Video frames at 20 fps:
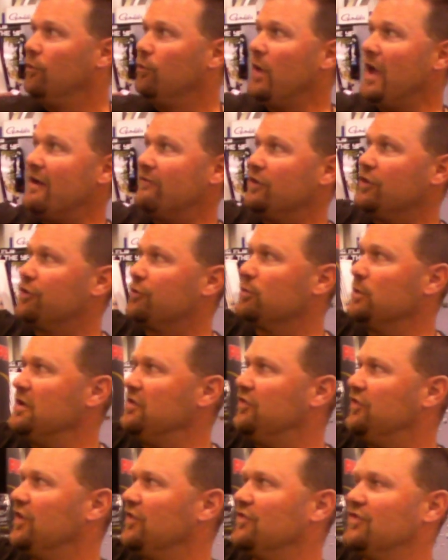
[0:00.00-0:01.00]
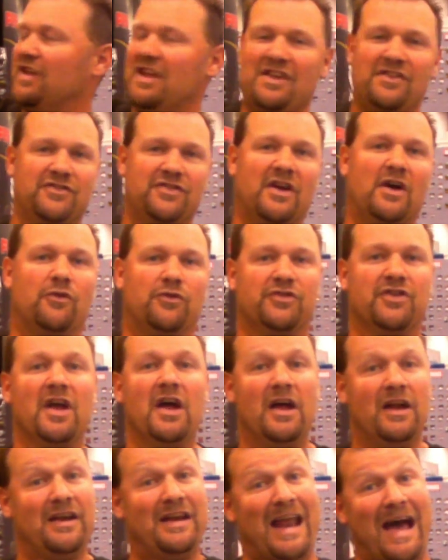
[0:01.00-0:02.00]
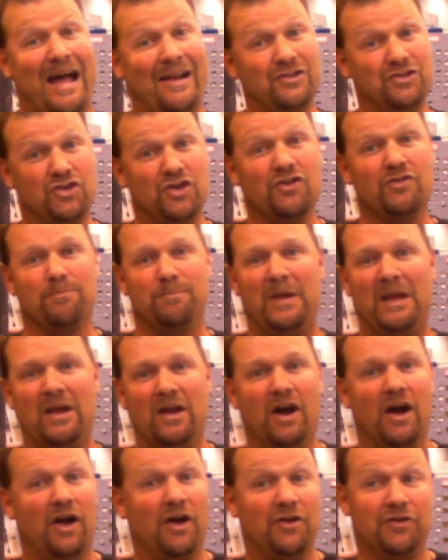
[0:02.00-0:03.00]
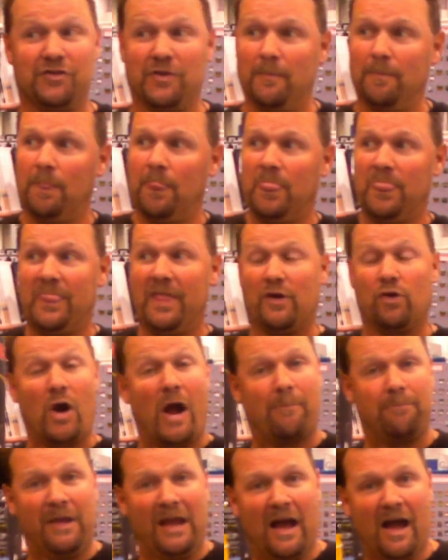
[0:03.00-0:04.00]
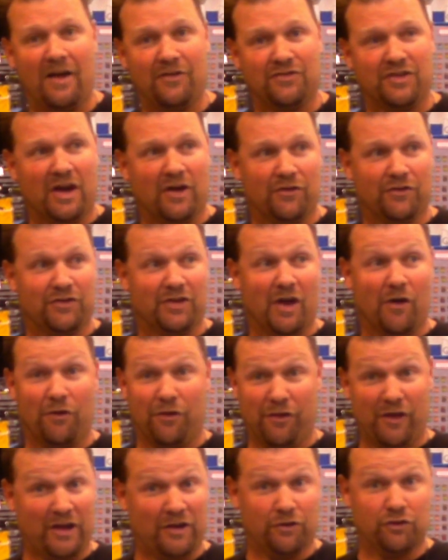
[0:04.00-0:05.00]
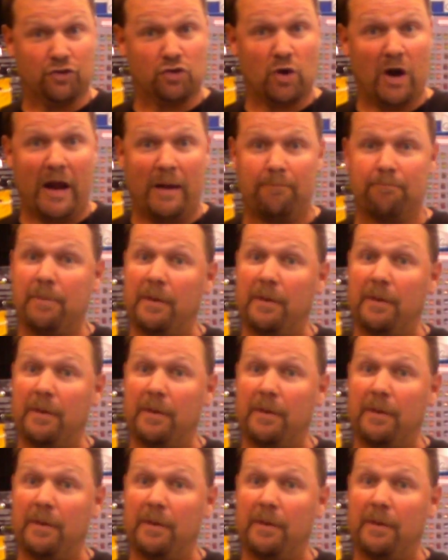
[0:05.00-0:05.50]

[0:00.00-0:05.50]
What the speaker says: We have a 3/16 ounce, not just because the crappie guys down south think it's great,